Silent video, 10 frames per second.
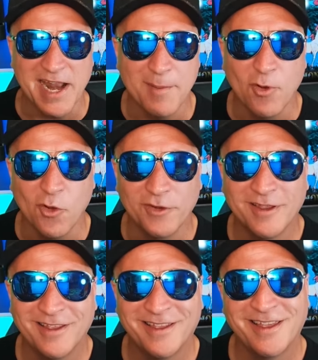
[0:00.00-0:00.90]
I'm old.
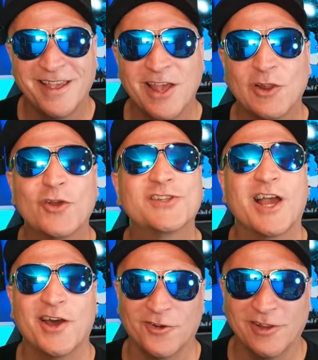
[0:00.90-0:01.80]
Looks
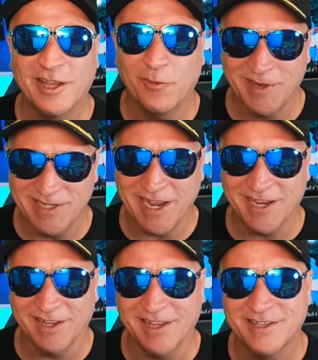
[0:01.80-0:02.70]
utterly
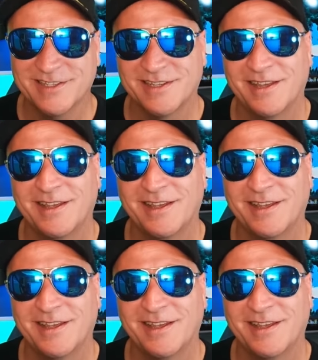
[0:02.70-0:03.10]
ridiculous.